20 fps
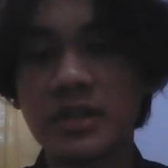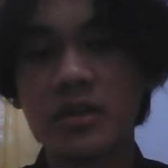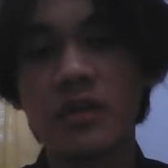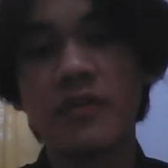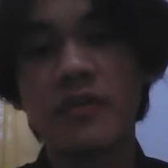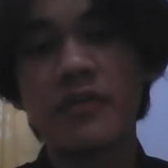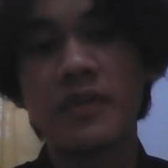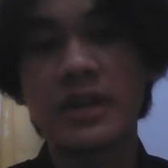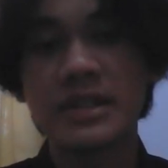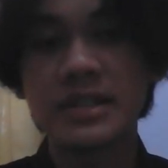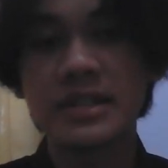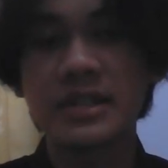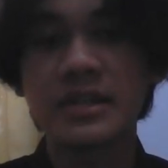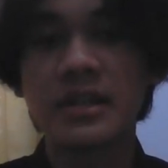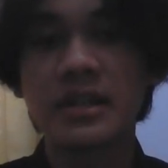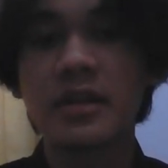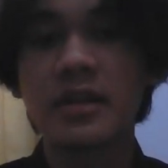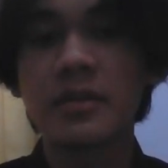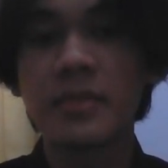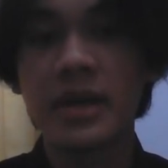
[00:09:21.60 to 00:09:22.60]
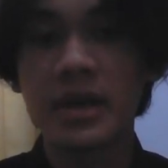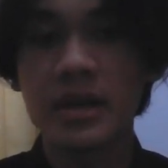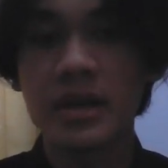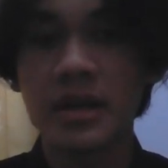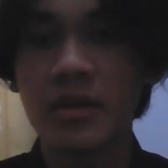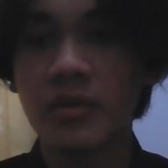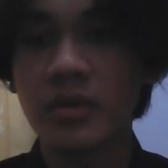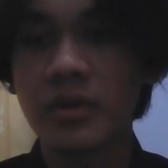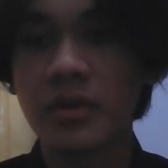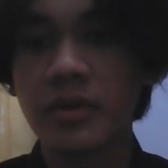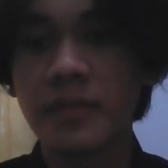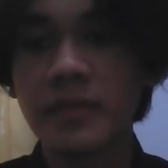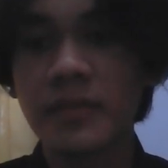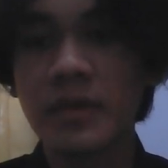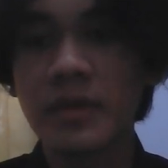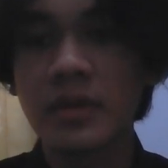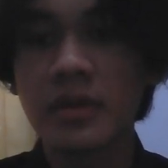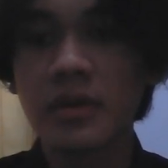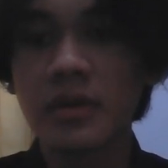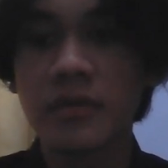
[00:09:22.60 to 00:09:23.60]
of rational background
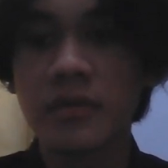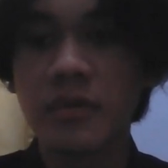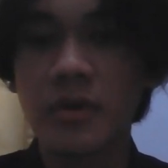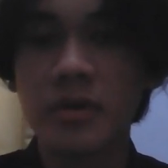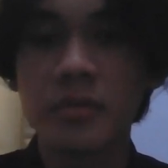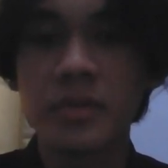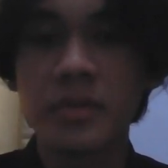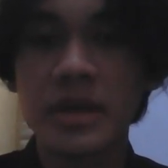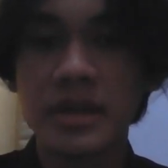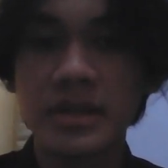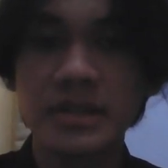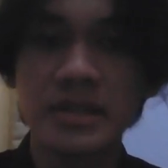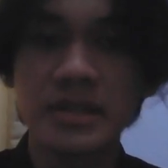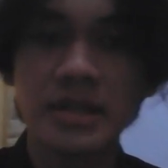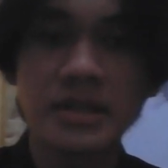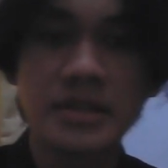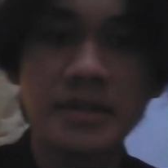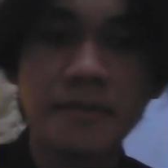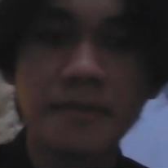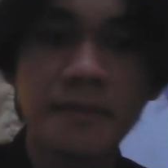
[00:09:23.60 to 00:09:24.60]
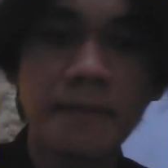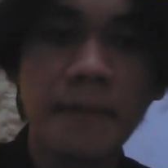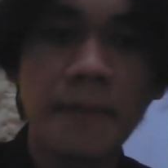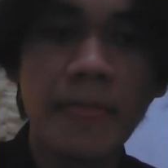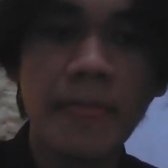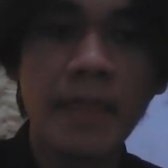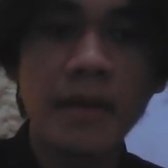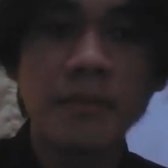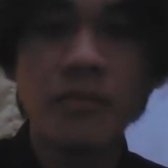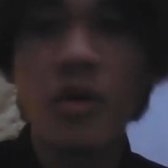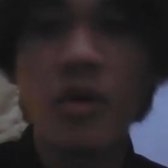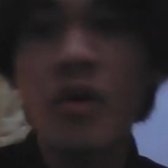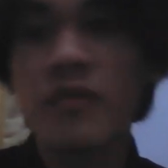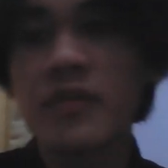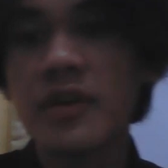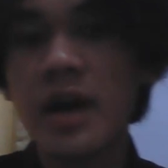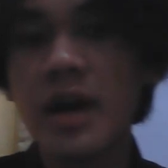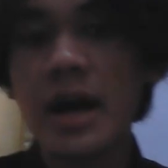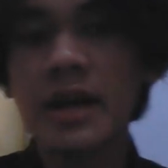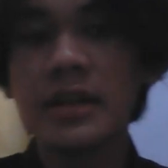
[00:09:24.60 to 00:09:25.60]
for my research.
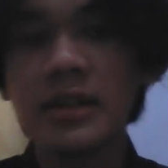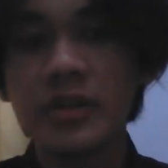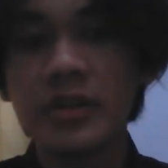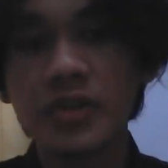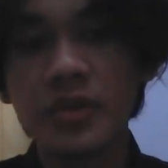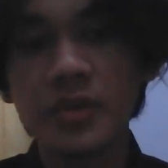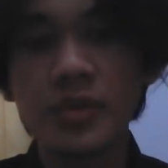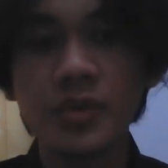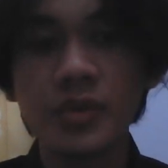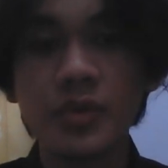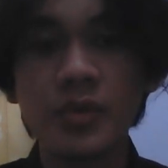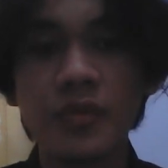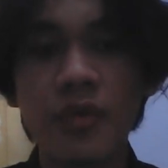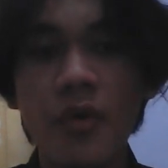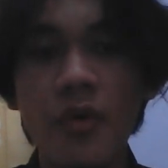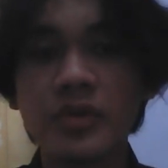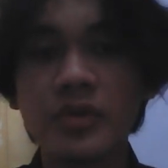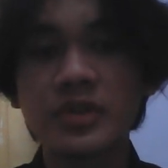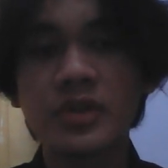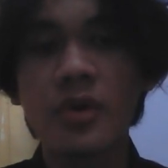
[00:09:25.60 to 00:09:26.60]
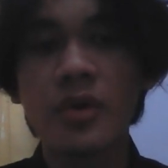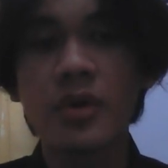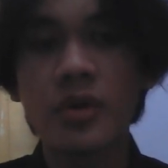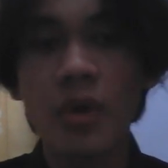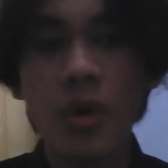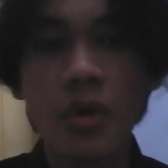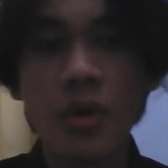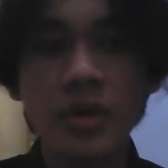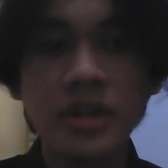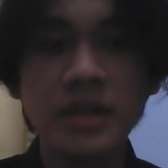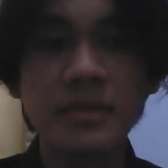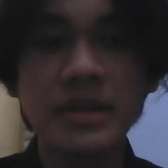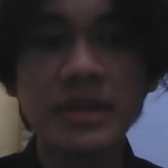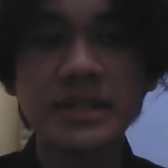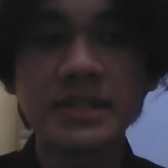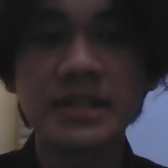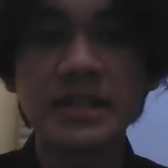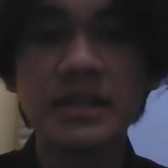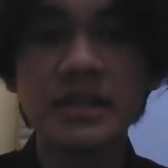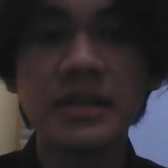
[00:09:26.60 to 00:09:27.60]
Moreover, I need to focus on honing my
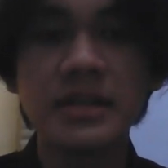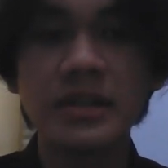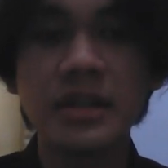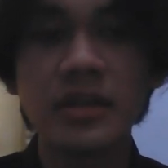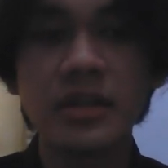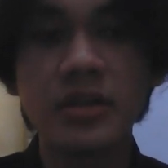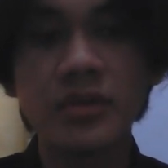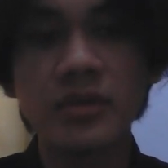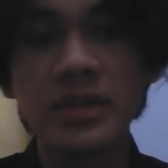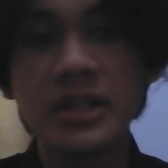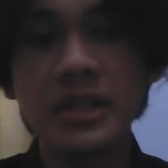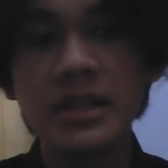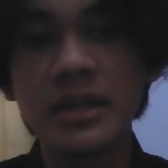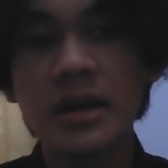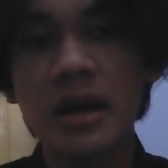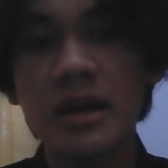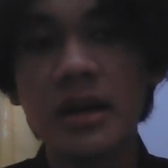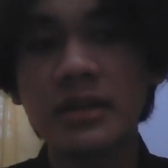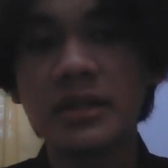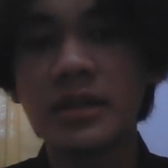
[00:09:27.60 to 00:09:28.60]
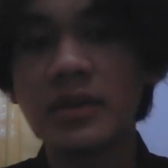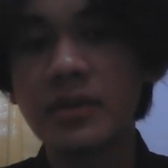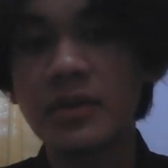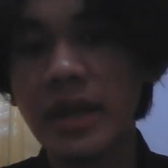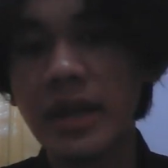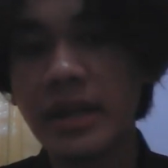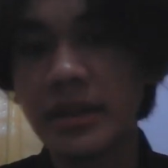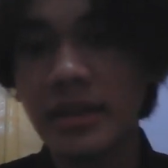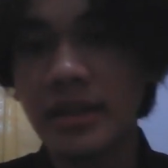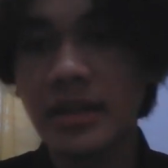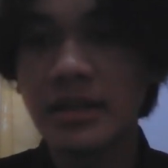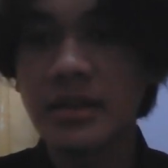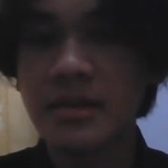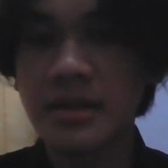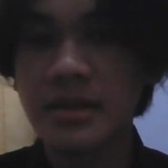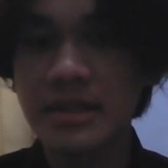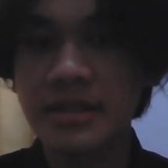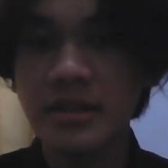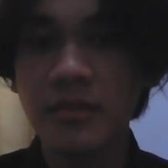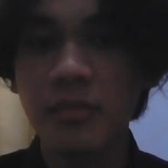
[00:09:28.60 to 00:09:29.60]
skill into the articulating the
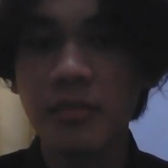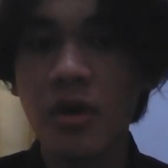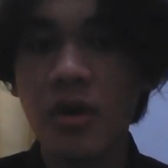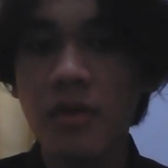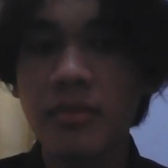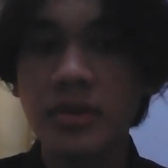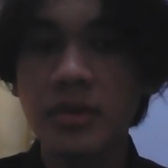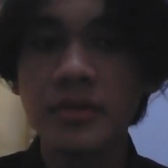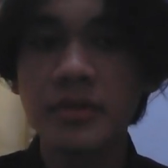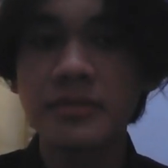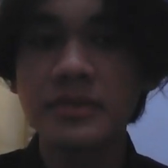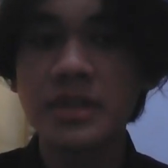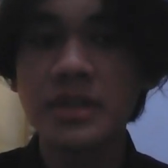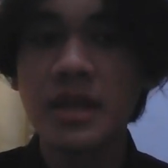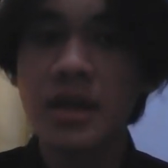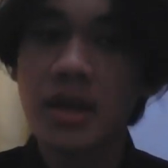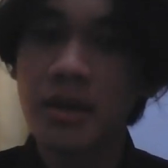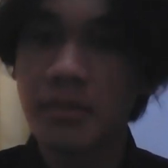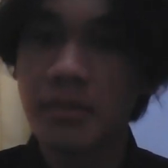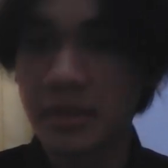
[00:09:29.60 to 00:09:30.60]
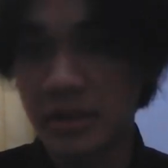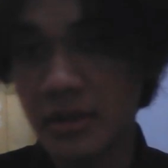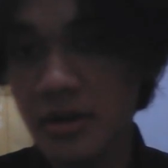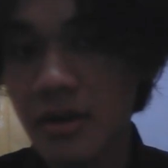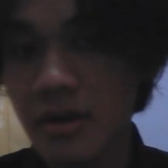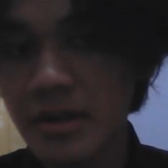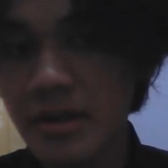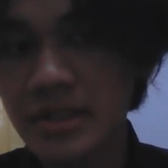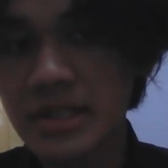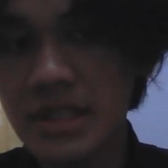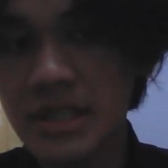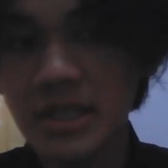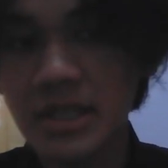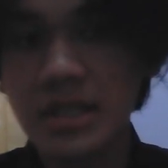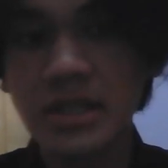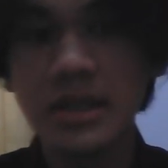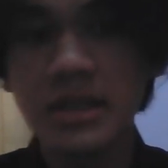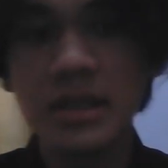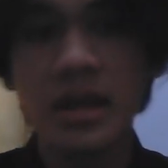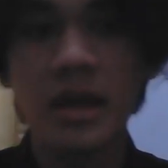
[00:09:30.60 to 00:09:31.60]
research problems,
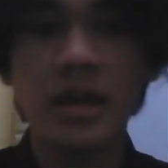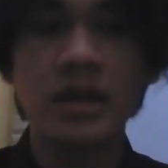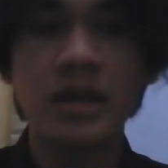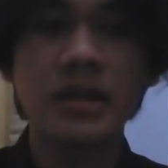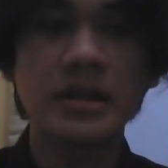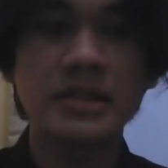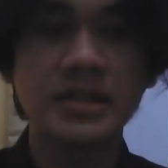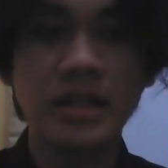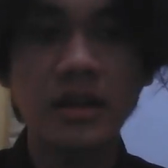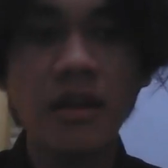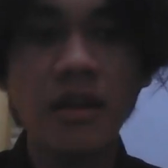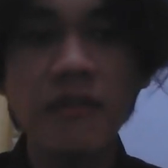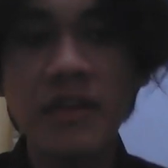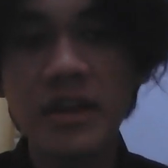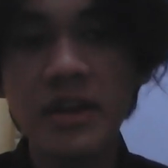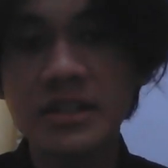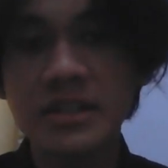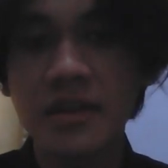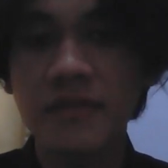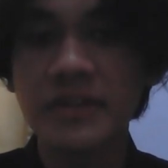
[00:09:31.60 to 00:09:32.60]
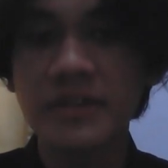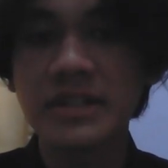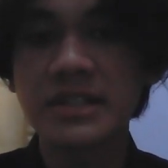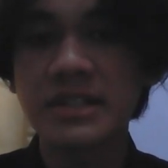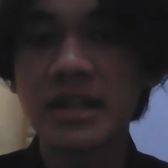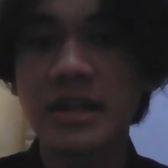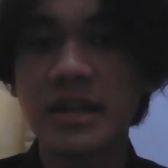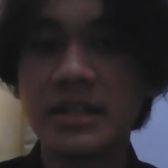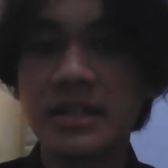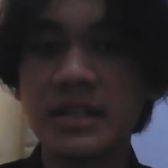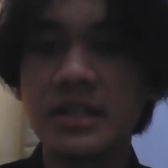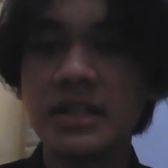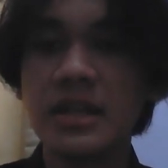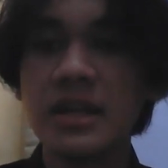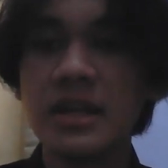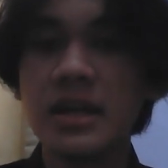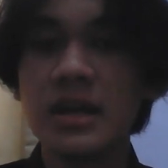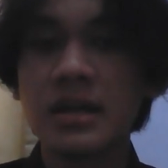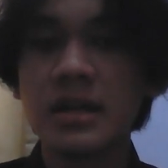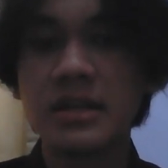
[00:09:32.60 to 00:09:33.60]
methodology, and significance of the study
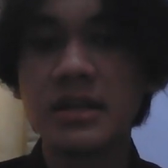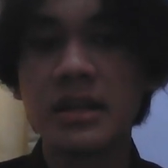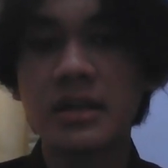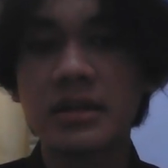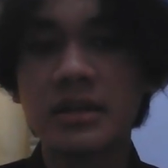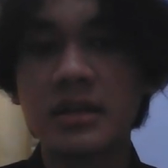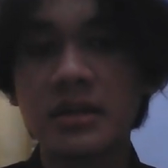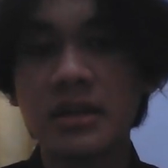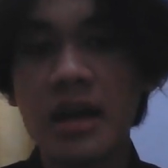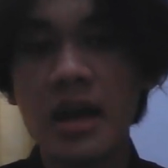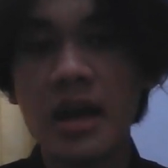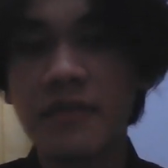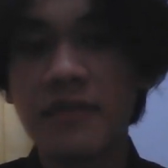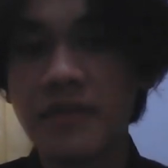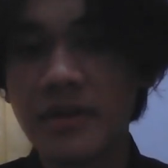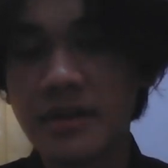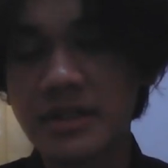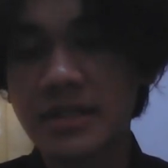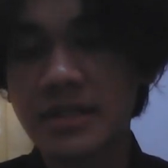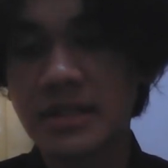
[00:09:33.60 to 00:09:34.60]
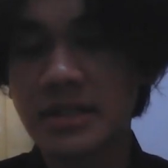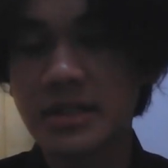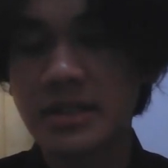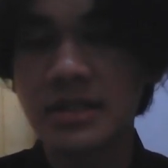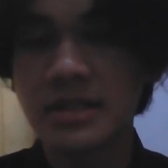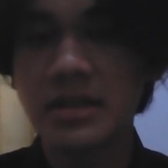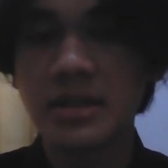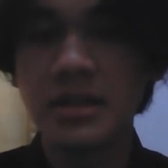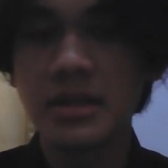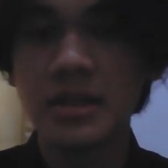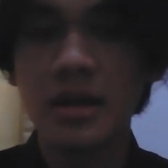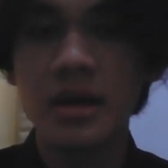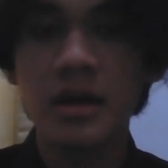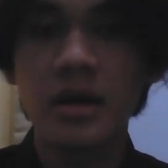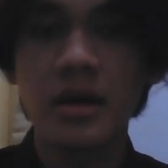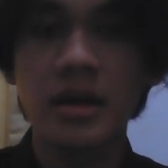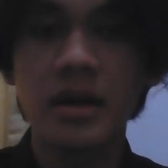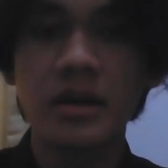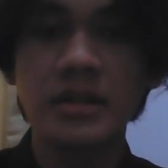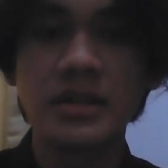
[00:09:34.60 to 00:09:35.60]
that diverse
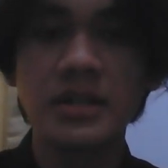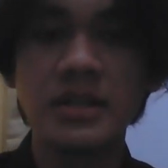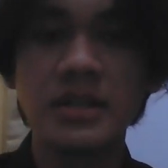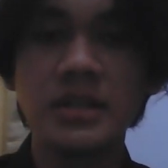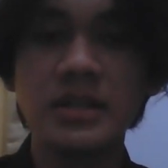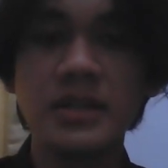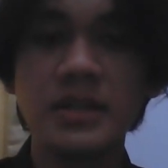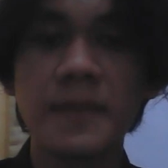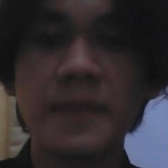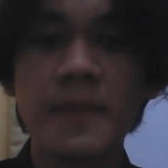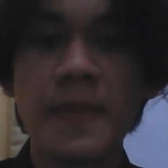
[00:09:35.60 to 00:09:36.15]
the